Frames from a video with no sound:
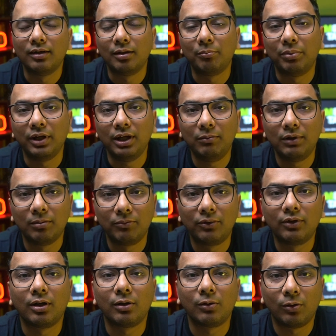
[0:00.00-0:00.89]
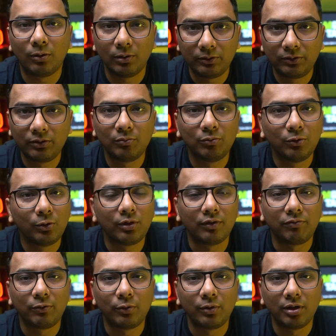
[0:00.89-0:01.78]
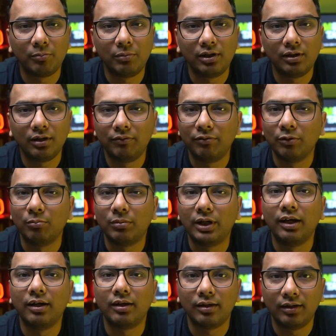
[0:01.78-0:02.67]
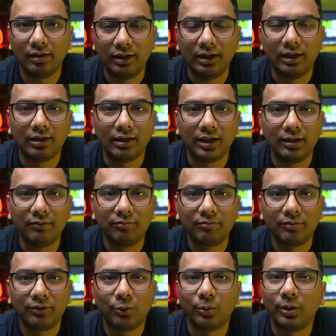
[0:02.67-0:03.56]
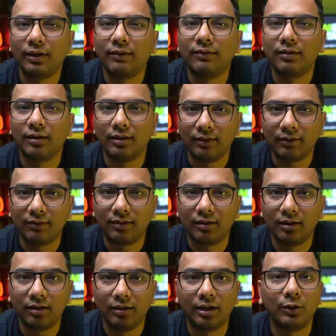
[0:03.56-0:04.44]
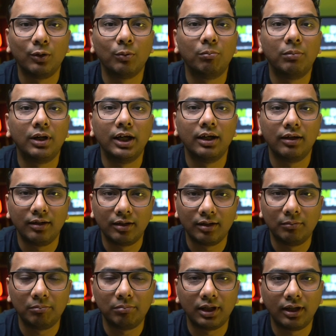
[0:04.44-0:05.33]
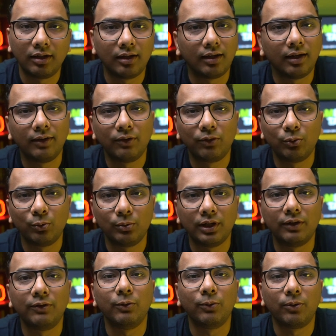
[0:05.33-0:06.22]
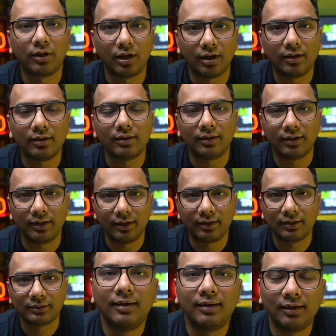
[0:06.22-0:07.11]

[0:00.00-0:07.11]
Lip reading: The premiums are also more affordable if you buy it early in life, so it is suggested that you buy a term plan as soon as you start earning.